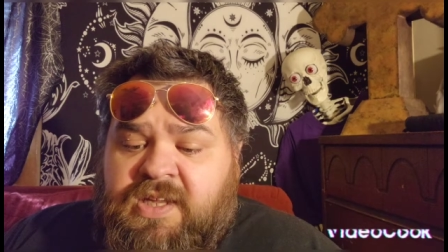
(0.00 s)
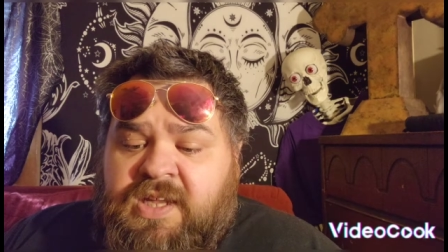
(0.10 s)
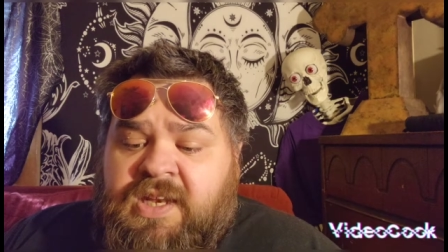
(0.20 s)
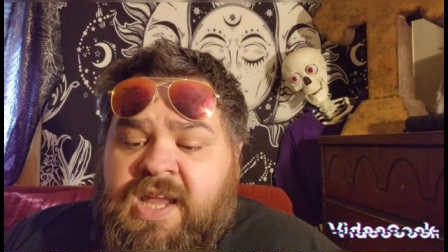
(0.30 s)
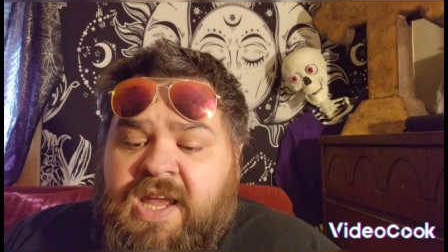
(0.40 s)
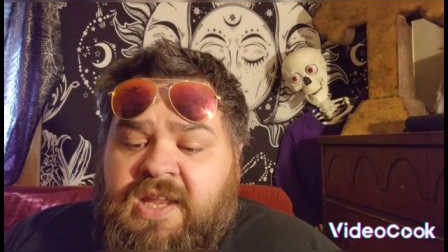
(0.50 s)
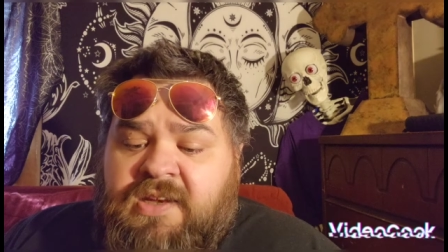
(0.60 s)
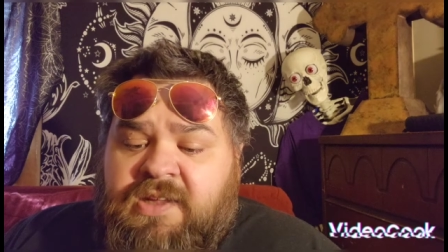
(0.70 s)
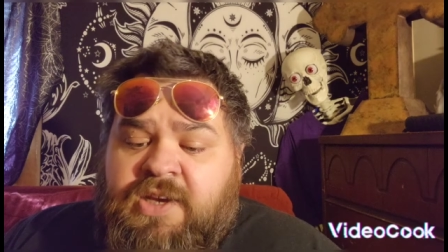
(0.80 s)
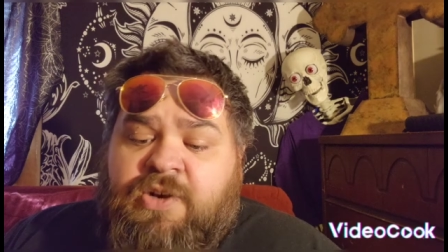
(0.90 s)
and
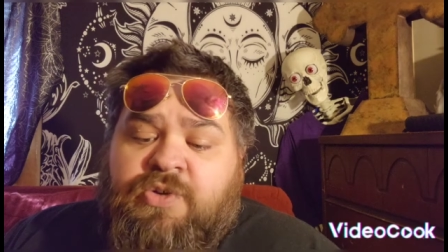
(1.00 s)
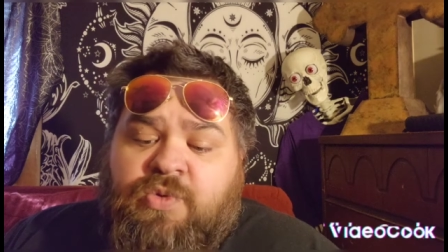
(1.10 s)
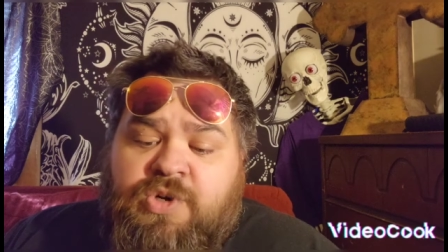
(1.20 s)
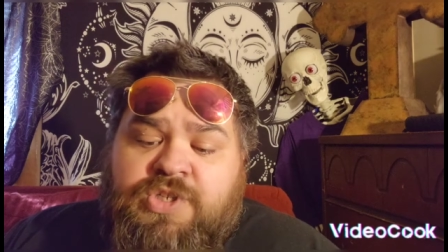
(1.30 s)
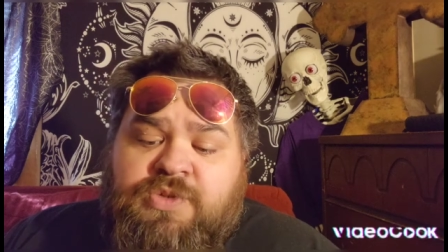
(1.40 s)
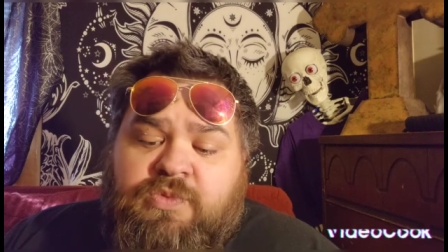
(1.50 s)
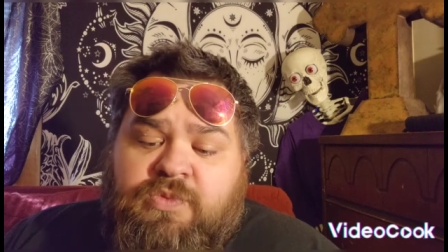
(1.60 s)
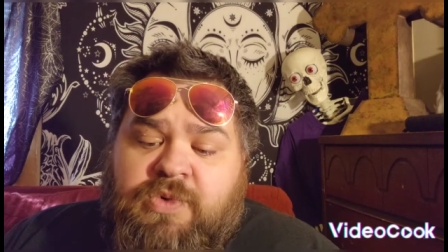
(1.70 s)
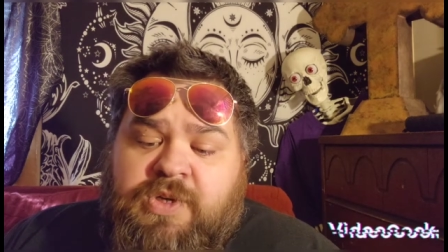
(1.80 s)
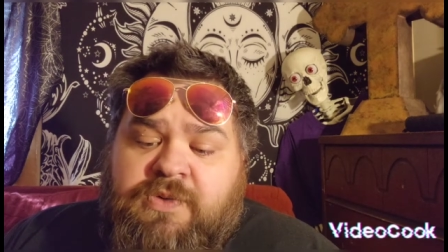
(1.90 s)
had intercourse
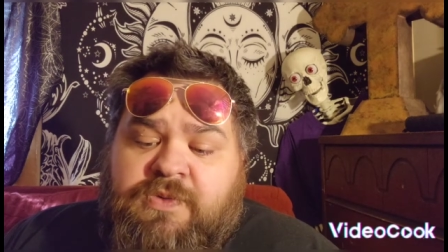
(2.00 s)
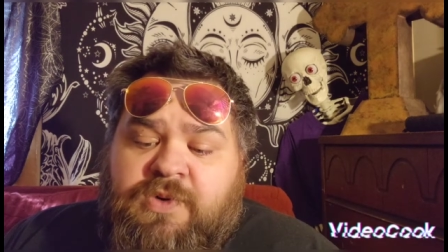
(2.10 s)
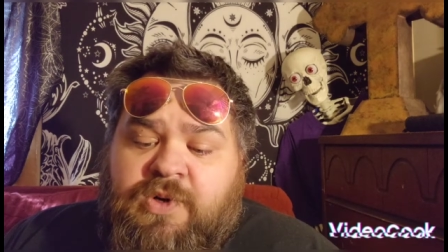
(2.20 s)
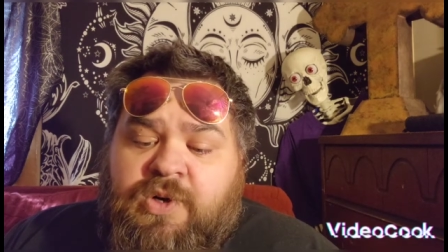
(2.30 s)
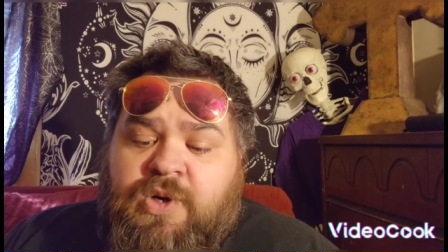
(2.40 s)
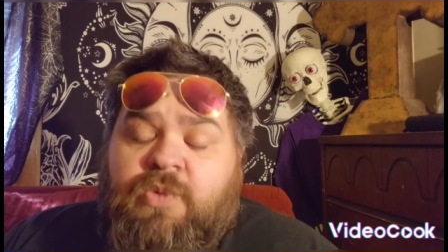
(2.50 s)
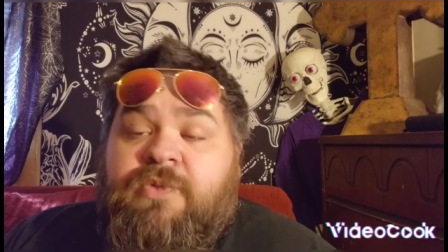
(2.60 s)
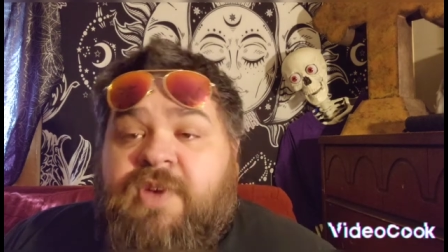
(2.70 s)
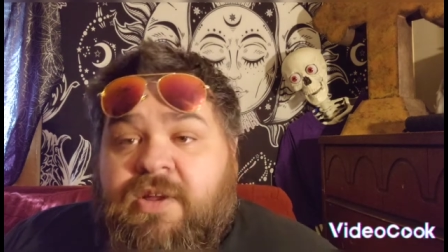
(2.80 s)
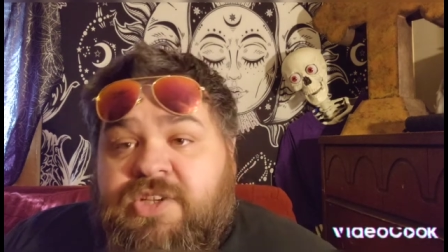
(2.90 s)
with her
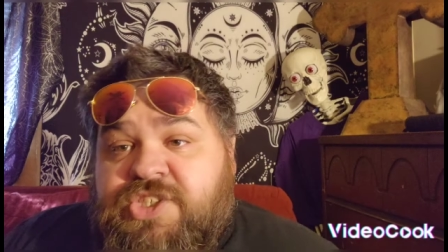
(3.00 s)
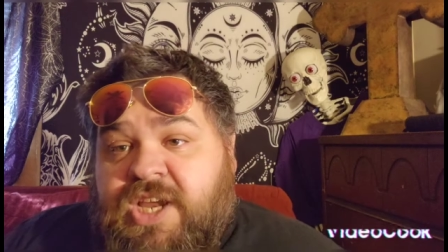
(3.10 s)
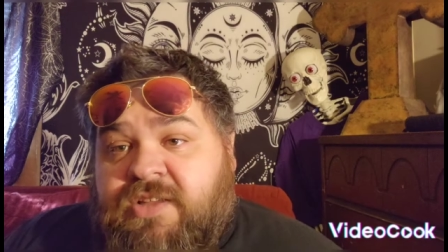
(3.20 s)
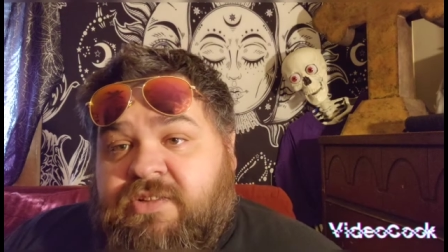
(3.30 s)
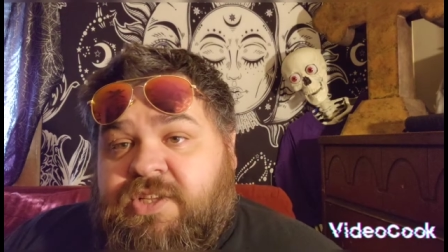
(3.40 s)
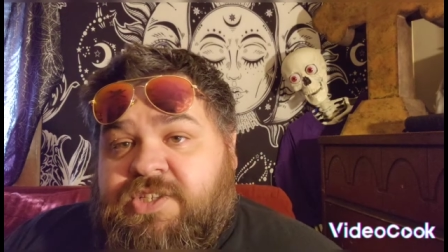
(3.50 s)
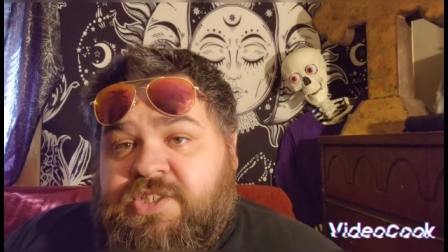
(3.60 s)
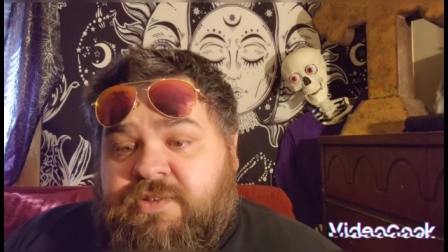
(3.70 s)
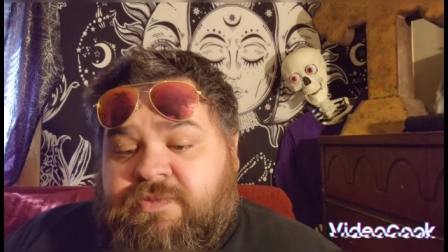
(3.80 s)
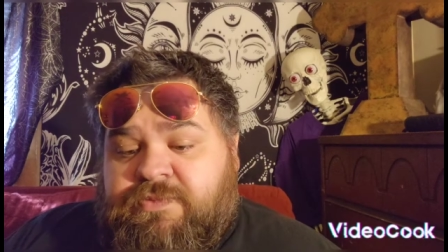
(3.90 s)
without
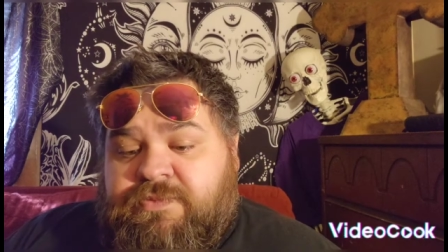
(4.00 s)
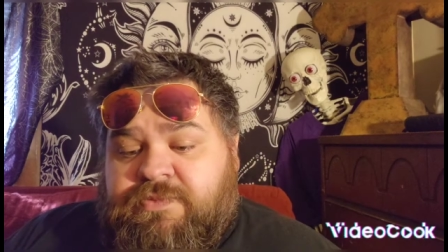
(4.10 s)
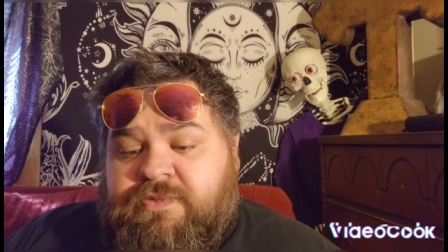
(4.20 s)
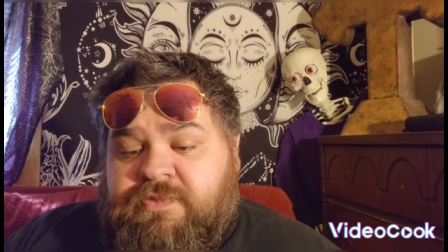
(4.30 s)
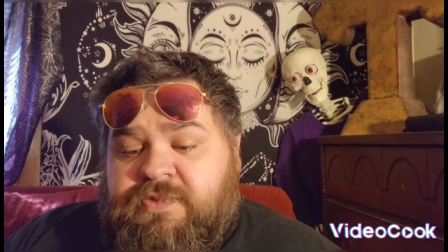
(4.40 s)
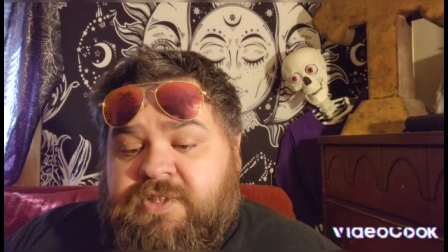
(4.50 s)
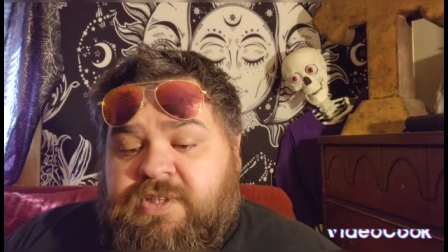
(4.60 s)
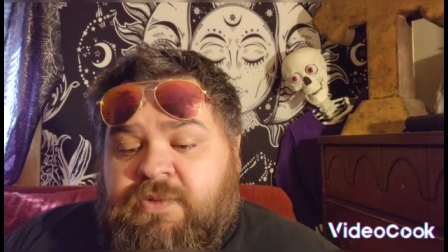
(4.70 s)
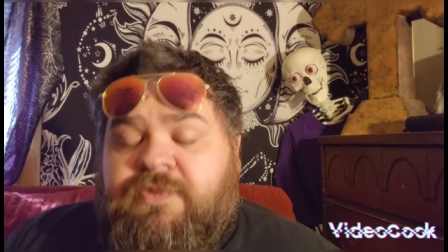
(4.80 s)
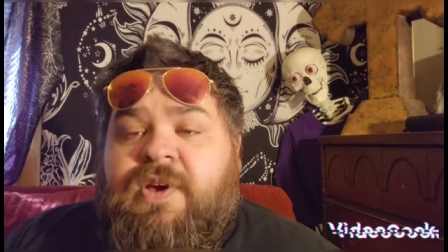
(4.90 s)
ejaculation.
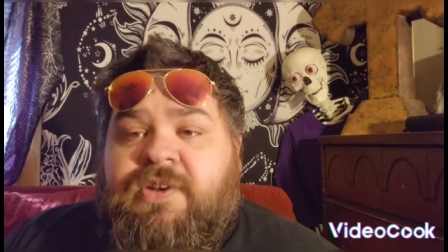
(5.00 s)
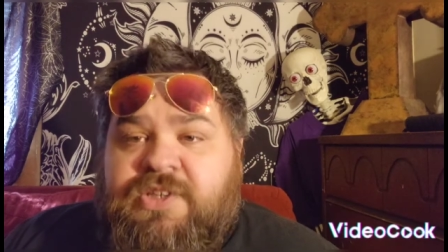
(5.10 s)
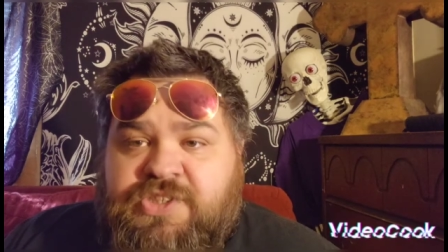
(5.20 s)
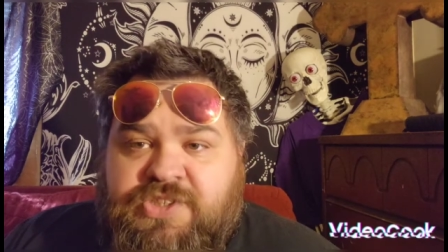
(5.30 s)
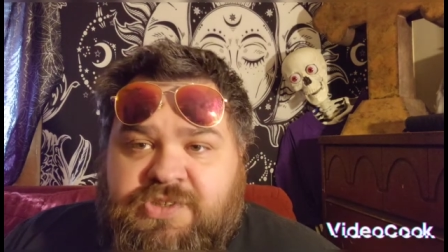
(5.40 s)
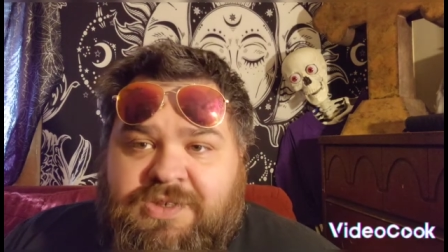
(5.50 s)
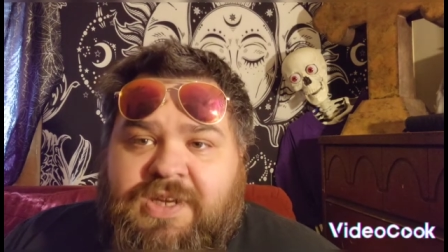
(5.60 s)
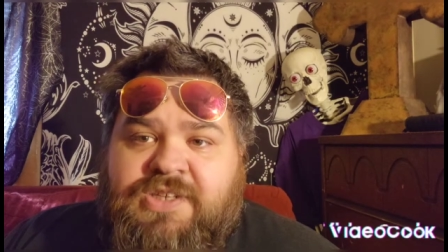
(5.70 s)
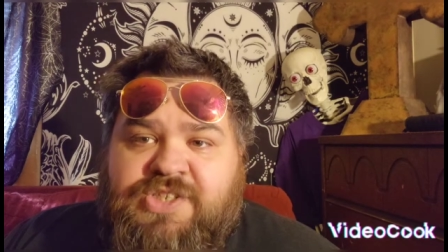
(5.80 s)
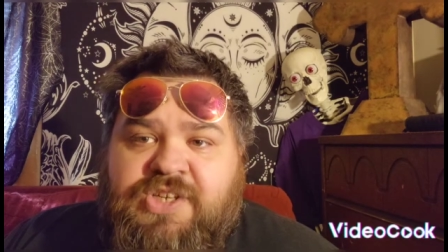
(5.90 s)
Without,
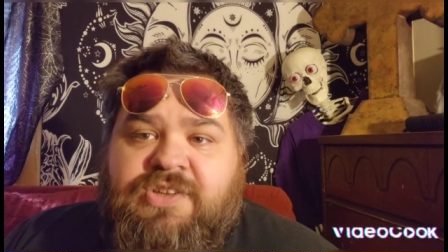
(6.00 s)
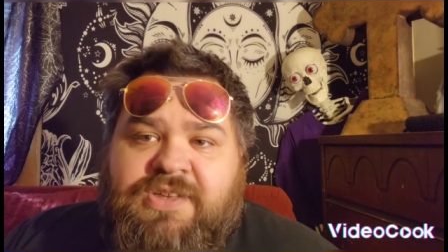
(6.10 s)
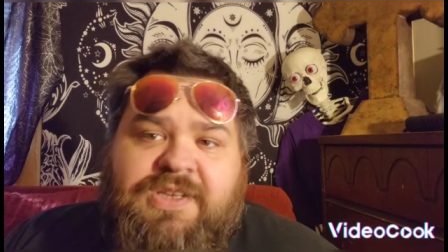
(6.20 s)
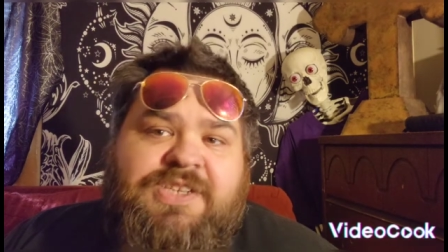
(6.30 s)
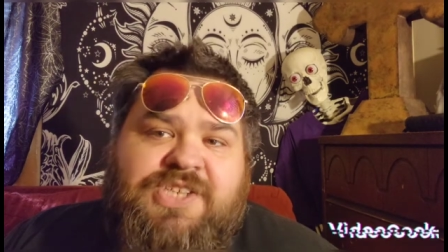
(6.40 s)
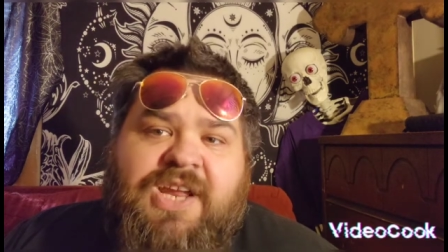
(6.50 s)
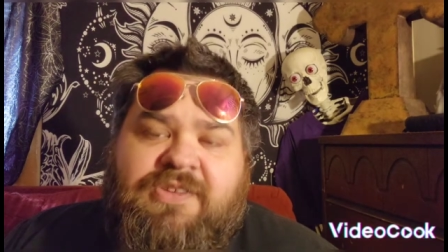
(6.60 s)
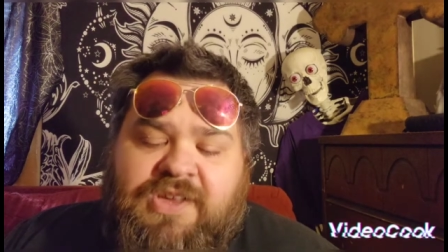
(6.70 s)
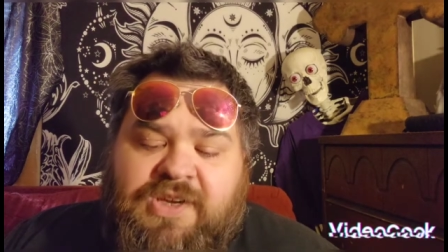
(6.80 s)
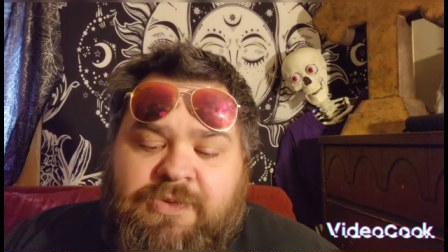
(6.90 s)
yeah,
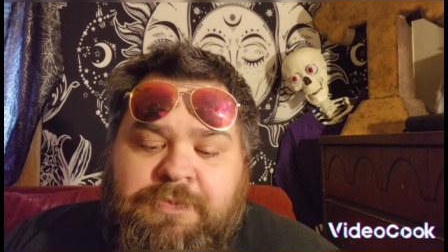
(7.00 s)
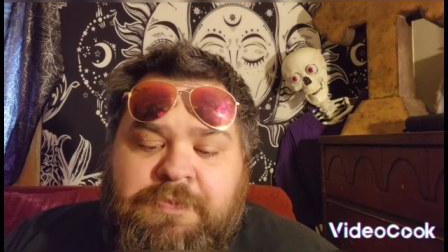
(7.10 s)
ejaculating.